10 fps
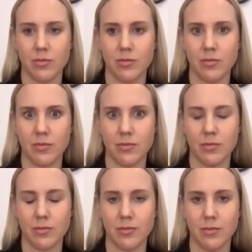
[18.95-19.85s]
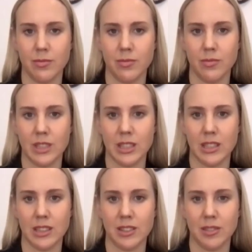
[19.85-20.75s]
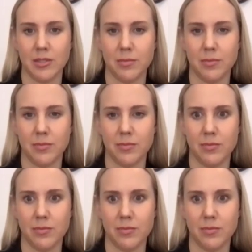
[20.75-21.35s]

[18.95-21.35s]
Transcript: [no speech]